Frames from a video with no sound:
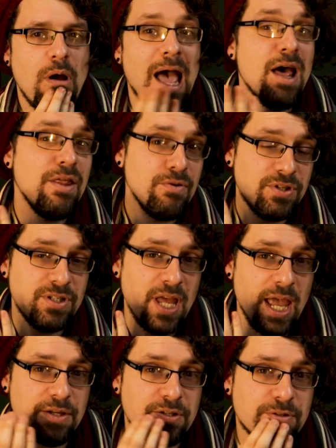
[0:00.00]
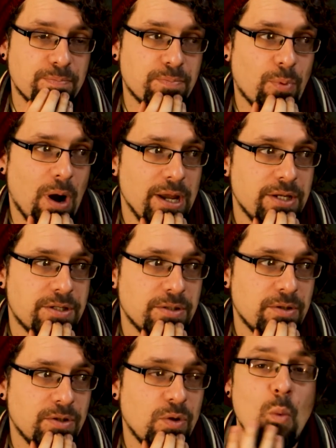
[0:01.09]
Out of those six, right.
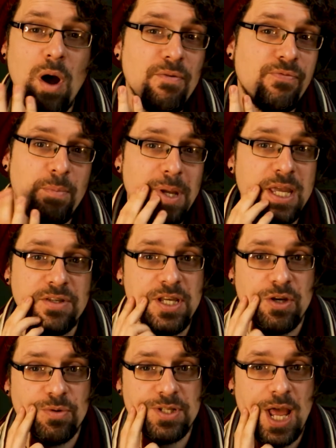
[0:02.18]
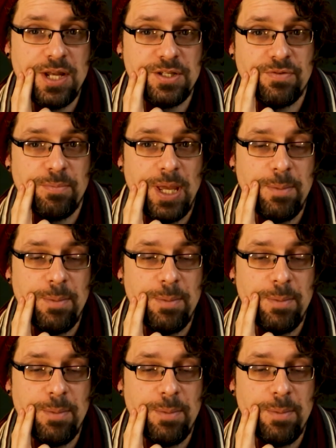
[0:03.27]
The one for me is Secret Santa for